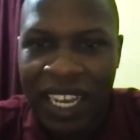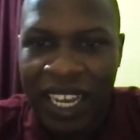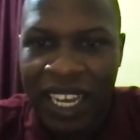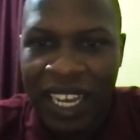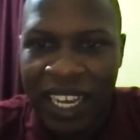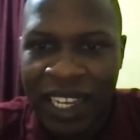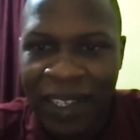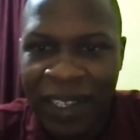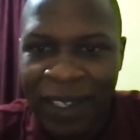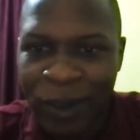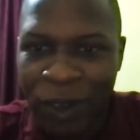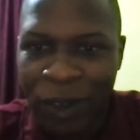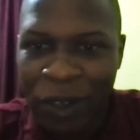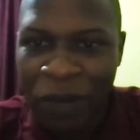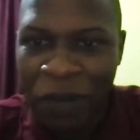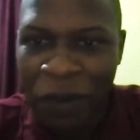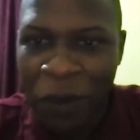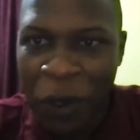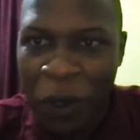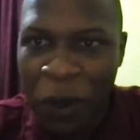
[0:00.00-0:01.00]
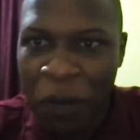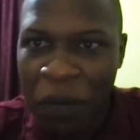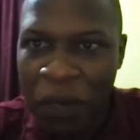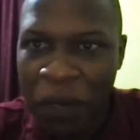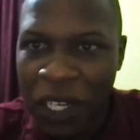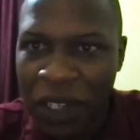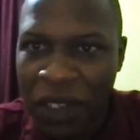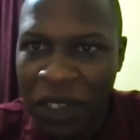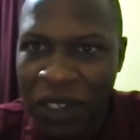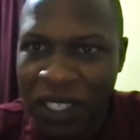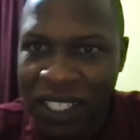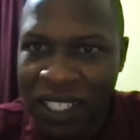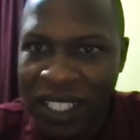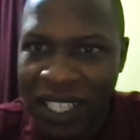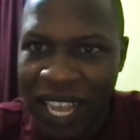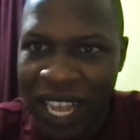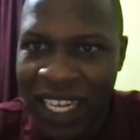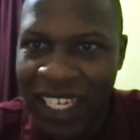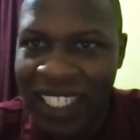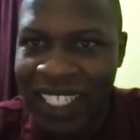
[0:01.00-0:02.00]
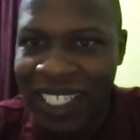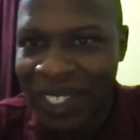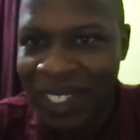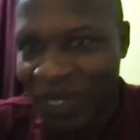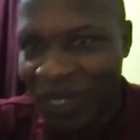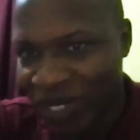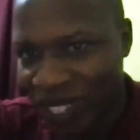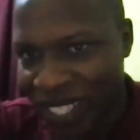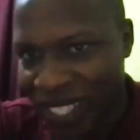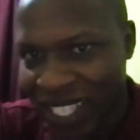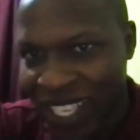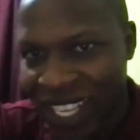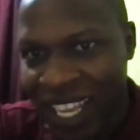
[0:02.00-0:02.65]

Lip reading: He's looking for your opinions and reasons.